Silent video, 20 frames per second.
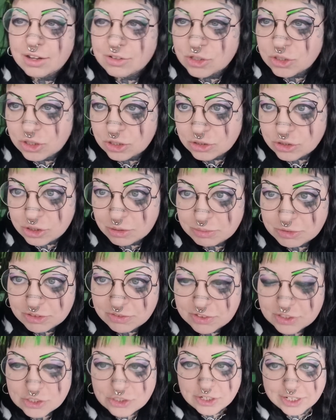I just got dropped
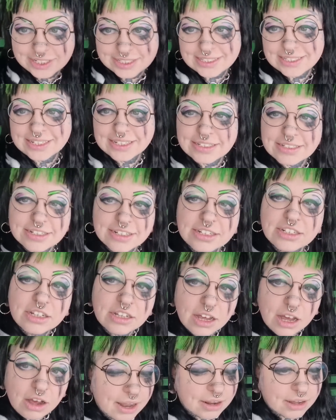off at the train
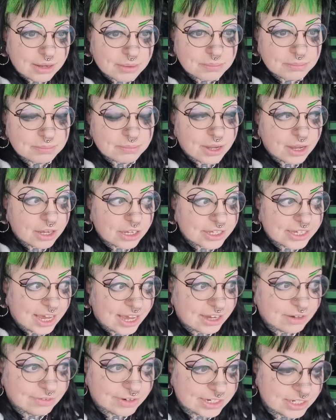station and I'm
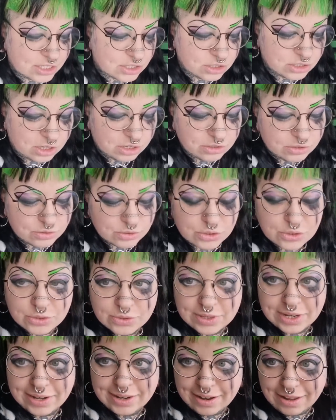getting ready to go
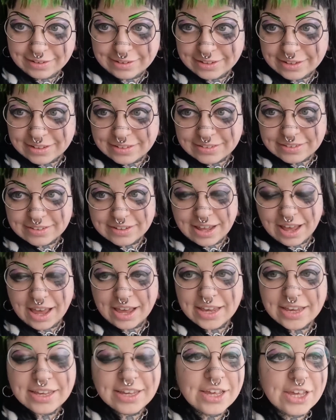to London
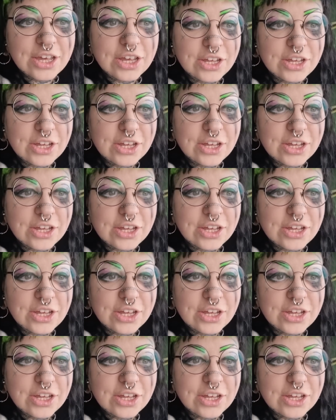today